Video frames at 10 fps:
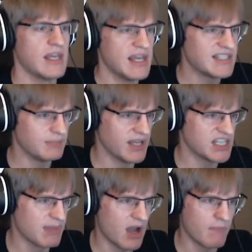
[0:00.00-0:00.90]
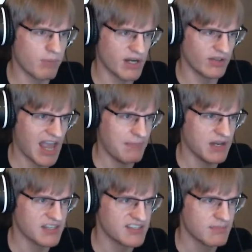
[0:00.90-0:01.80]
It symbolizes my unbridled
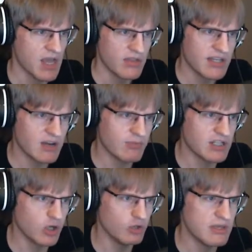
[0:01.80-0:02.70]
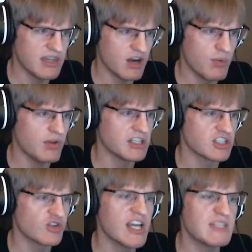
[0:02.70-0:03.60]
happiness. The government told me they are willing to
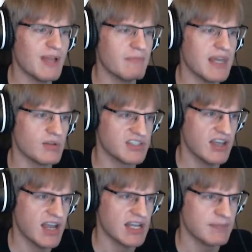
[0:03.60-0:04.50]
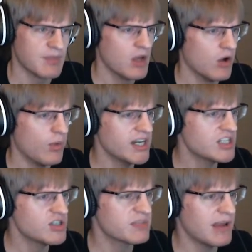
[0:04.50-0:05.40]
transplant me outside. Why
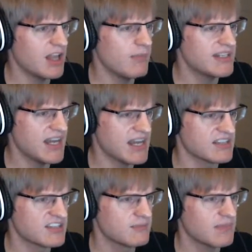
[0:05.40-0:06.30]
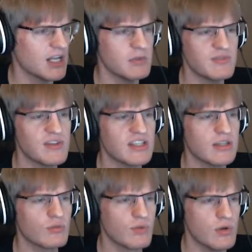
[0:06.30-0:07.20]
didn't you smile at my dance? It almost feels a
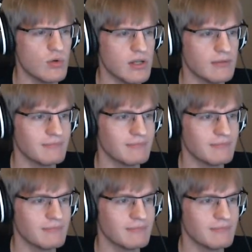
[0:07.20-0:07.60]
little rude.